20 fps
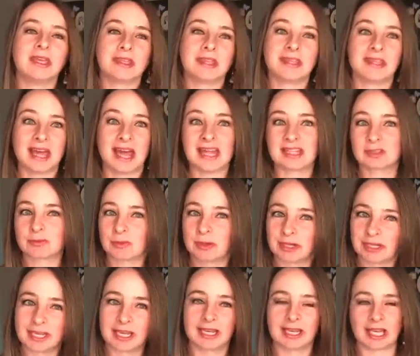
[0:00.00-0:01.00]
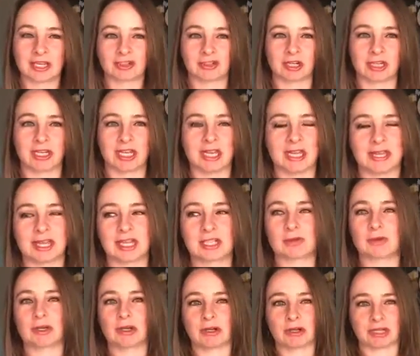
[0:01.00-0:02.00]
then that's where it can get tricky, and that's
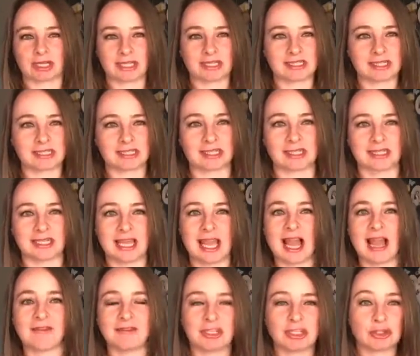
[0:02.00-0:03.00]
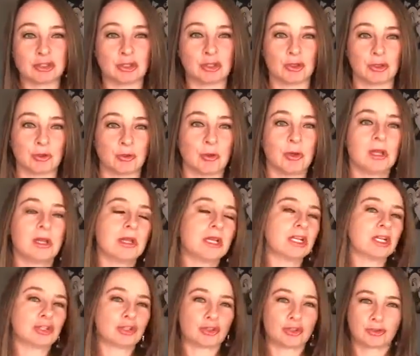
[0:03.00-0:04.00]
where you're consistently having to
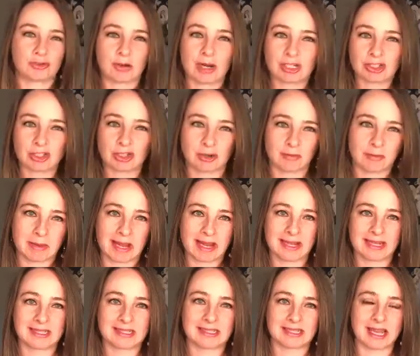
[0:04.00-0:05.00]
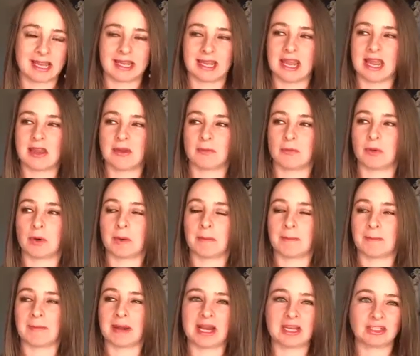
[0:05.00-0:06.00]
stretch your mindset and
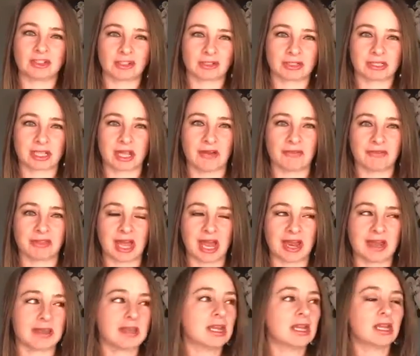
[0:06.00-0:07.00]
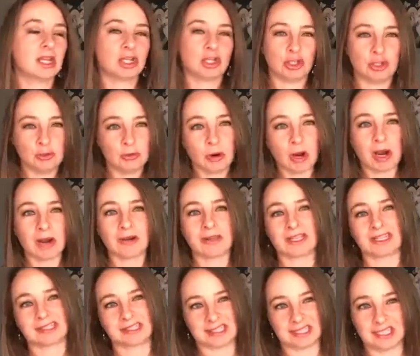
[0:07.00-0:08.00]
remind yourself that you are the
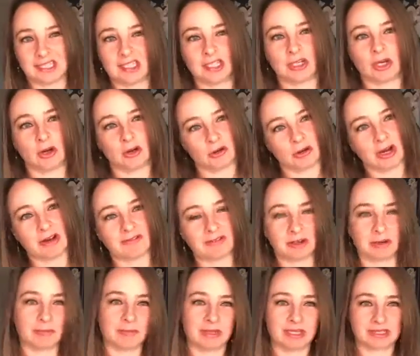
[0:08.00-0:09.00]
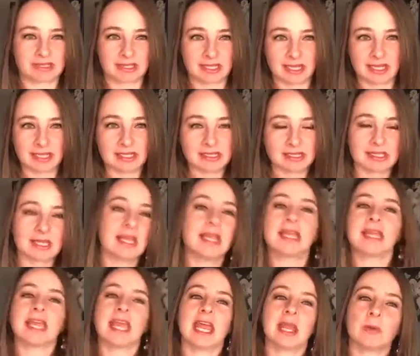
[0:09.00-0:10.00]
CEO of your business,
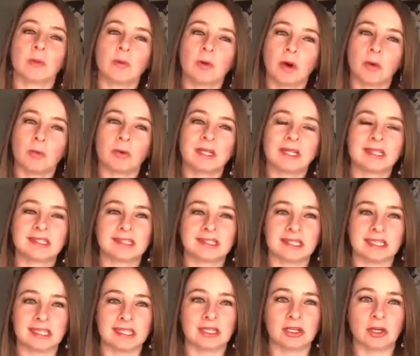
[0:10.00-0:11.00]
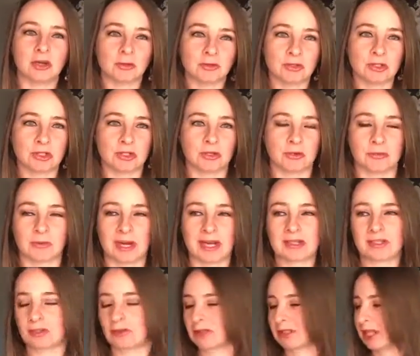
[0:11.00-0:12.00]
and what would a CEO do,
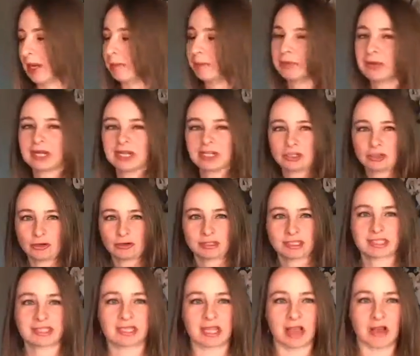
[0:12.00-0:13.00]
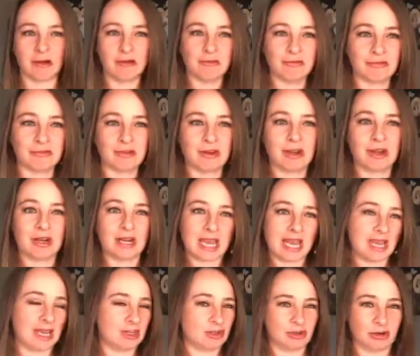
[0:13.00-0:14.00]
right? So separate yourself
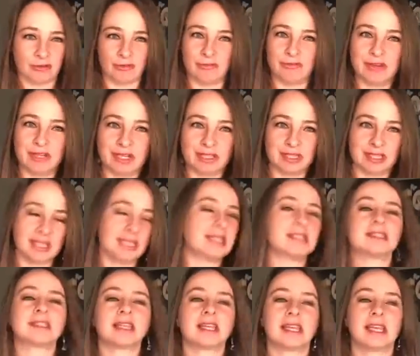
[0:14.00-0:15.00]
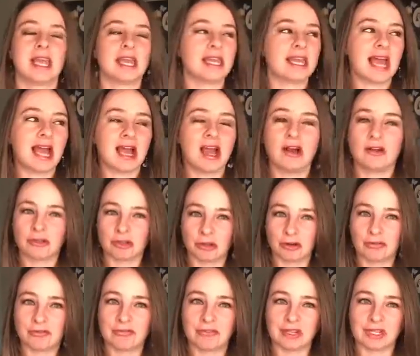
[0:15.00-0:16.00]
and your feelings and how
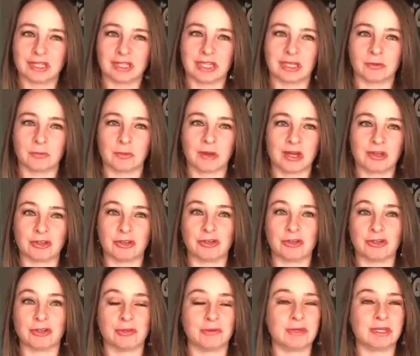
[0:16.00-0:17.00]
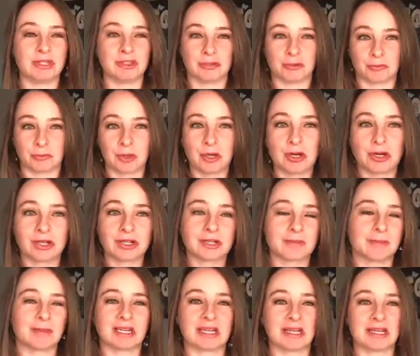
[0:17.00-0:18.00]
you're feeling while you're doing your work,
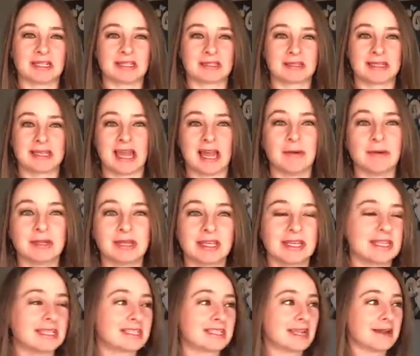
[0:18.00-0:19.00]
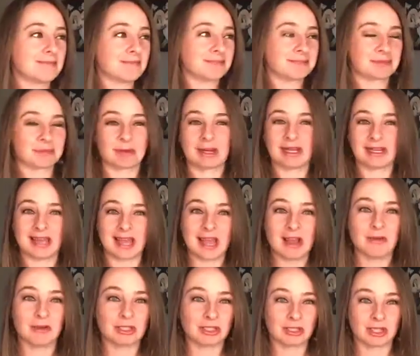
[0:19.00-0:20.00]
because nowadays, right
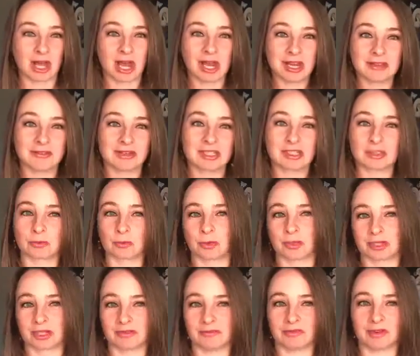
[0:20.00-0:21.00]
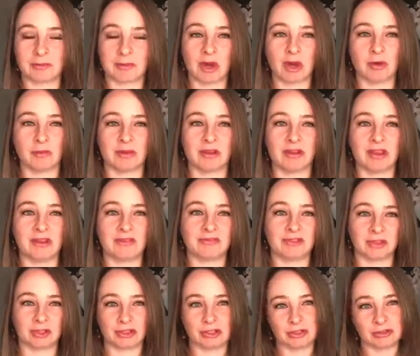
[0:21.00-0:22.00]
now, a lot of us are working from home. If
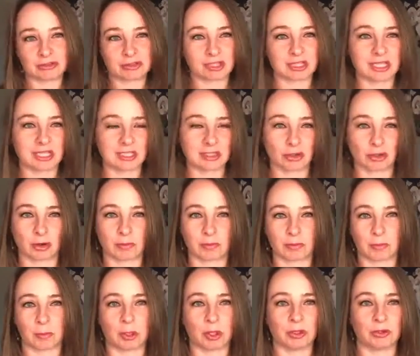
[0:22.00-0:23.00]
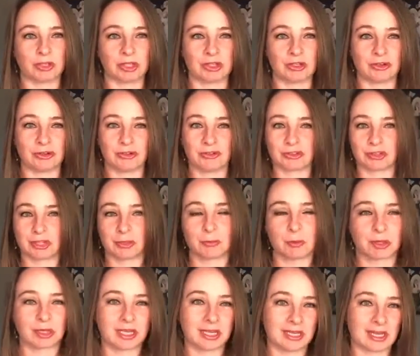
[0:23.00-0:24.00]
you're usually in the corporate world and you're usually
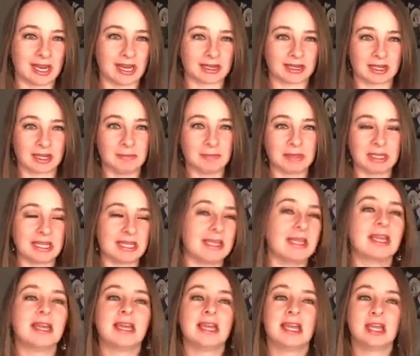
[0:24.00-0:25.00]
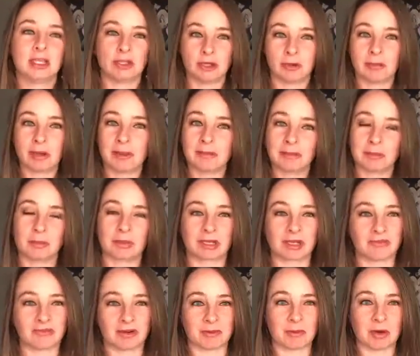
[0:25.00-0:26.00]
working at a company, you're probably
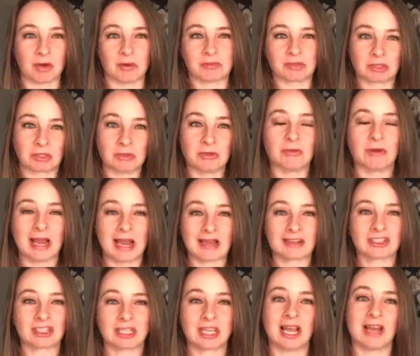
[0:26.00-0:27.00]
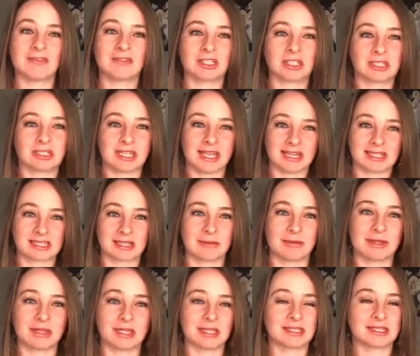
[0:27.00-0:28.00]
working from home. So you actually have to take some
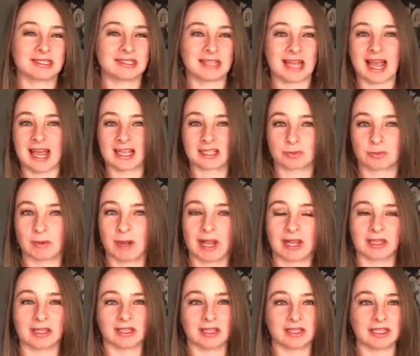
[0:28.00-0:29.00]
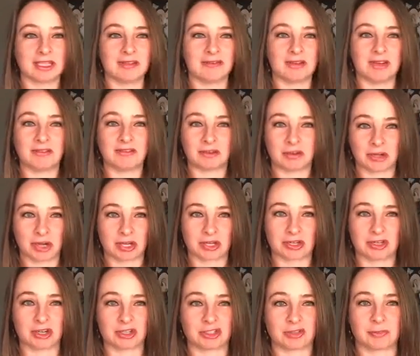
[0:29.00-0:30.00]
of this as well, even if you're not
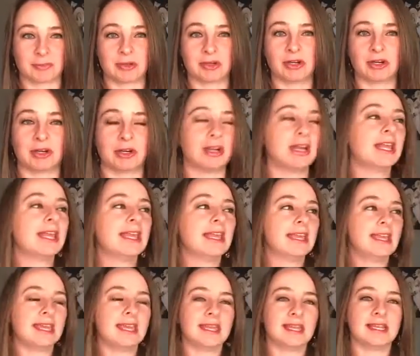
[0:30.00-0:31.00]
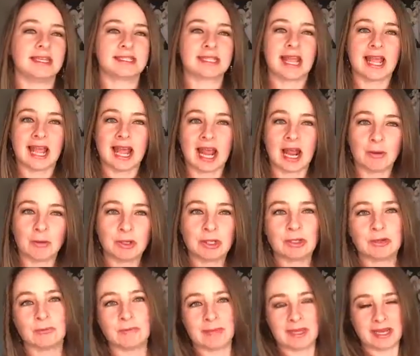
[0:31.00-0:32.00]
an entrepreneur, is how are
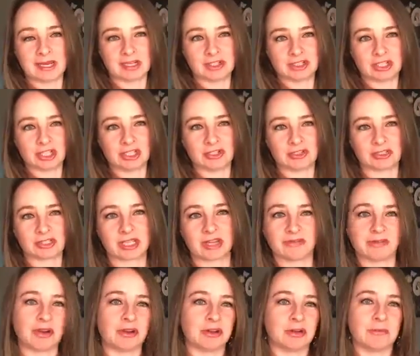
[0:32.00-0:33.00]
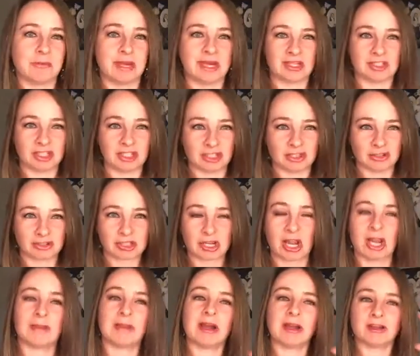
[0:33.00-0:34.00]
you managing yourself? How are you managing your
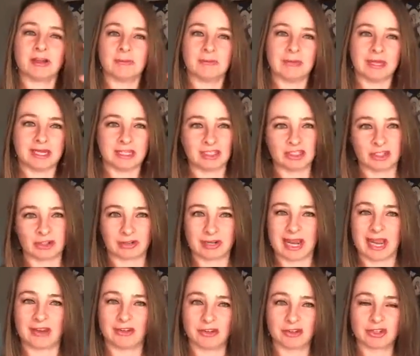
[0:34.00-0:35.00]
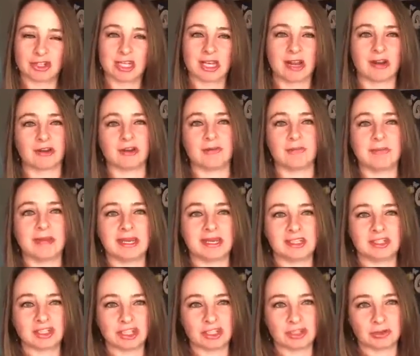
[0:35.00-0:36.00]
time? How you manage your energy? How are you
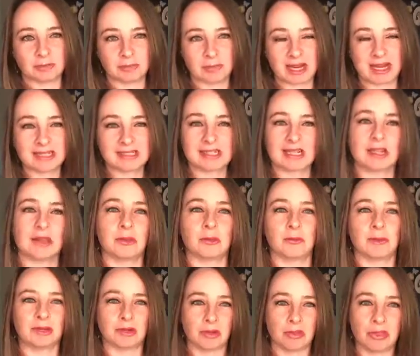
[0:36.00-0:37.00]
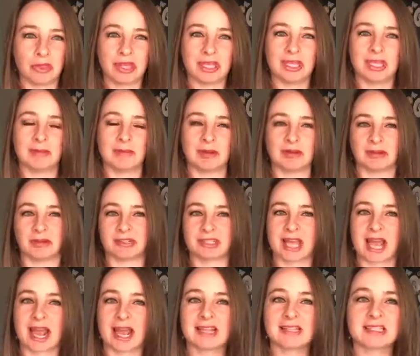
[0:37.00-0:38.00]
managing your mindset and the way you're thinking about your
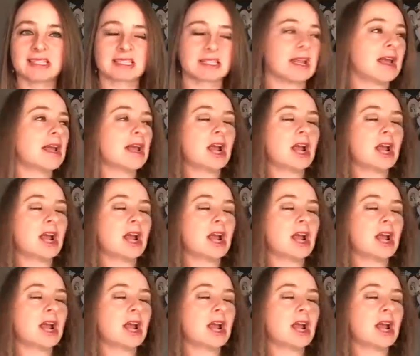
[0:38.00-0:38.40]
tasks?